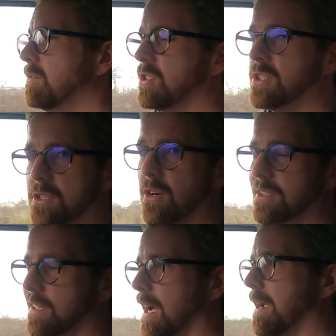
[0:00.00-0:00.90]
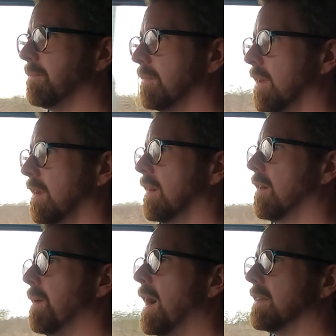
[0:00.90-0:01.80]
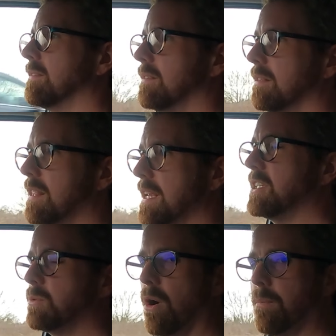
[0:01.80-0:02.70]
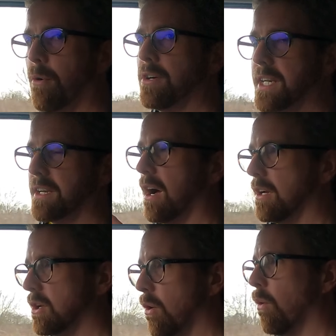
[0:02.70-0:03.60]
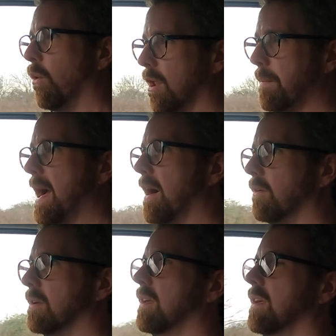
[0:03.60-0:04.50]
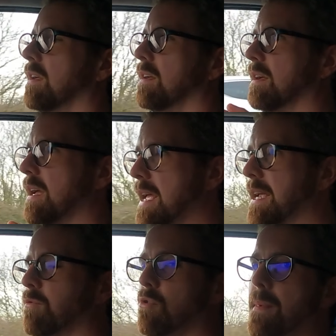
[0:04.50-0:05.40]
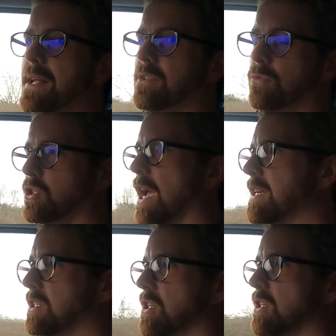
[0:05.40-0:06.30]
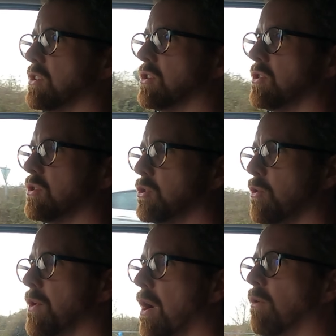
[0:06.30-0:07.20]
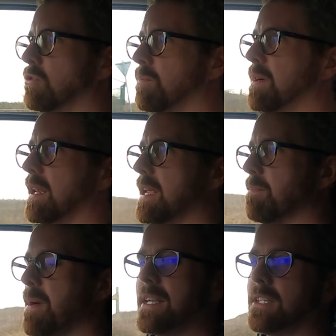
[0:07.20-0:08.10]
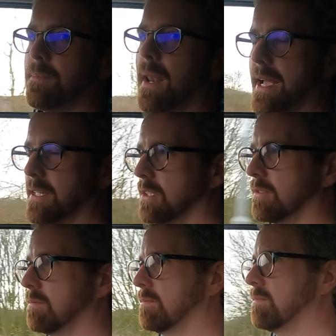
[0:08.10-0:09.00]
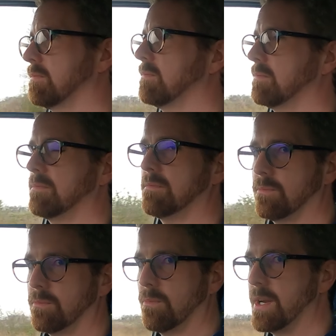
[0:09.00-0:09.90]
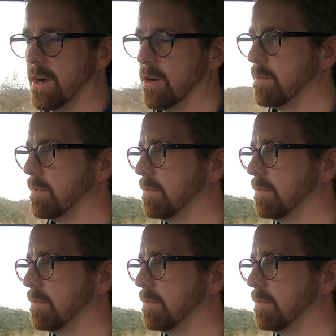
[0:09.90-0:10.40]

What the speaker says: just not today. But this is what project cars are all about. Incremental changes to an ultimately better place. We hope.